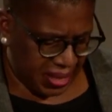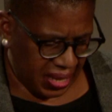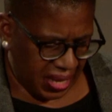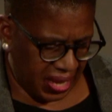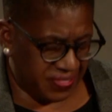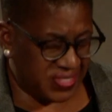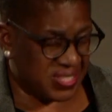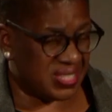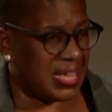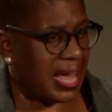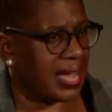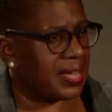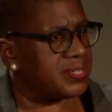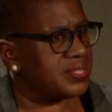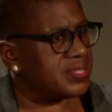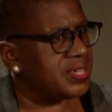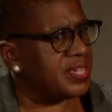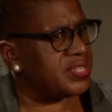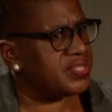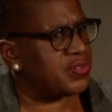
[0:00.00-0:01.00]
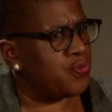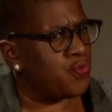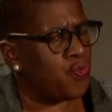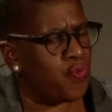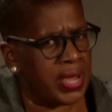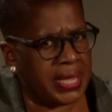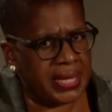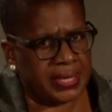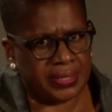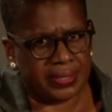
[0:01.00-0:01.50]
If sex isn't
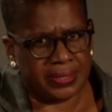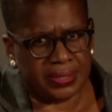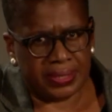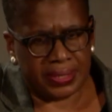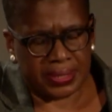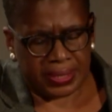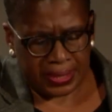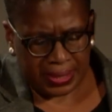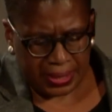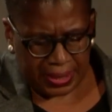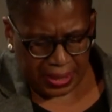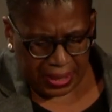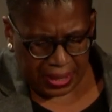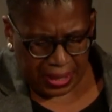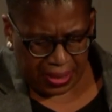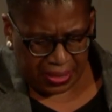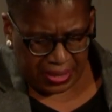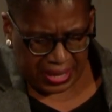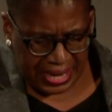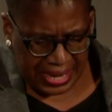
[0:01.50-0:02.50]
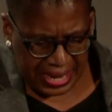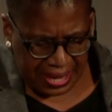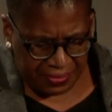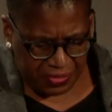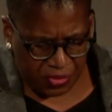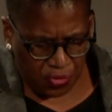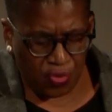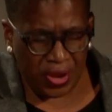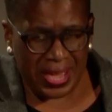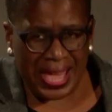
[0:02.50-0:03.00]
real, the
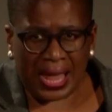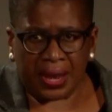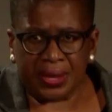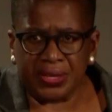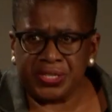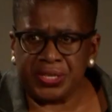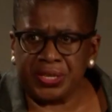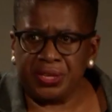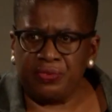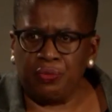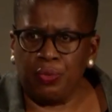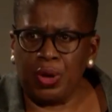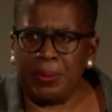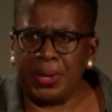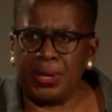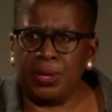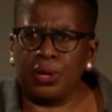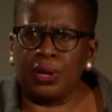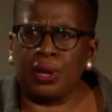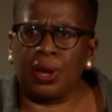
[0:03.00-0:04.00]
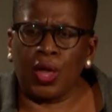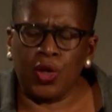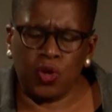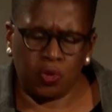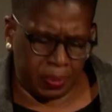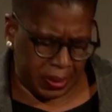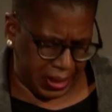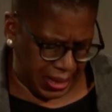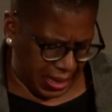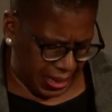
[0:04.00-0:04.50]
lived reality of women
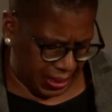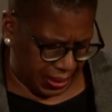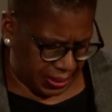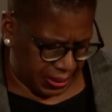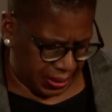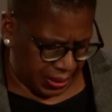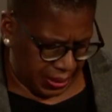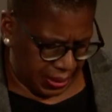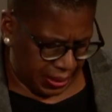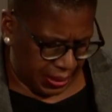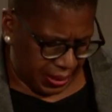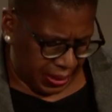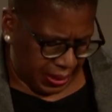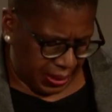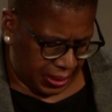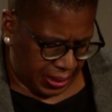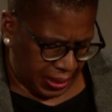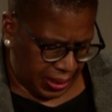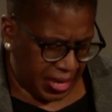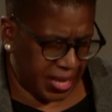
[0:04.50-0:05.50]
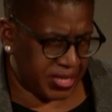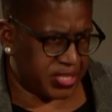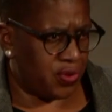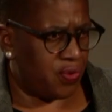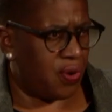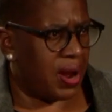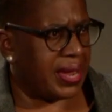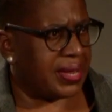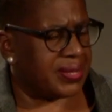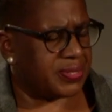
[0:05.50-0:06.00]
globally is
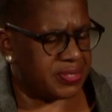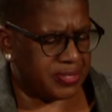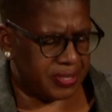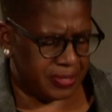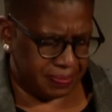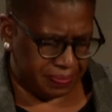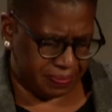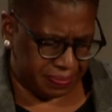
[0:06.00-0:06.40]
erased.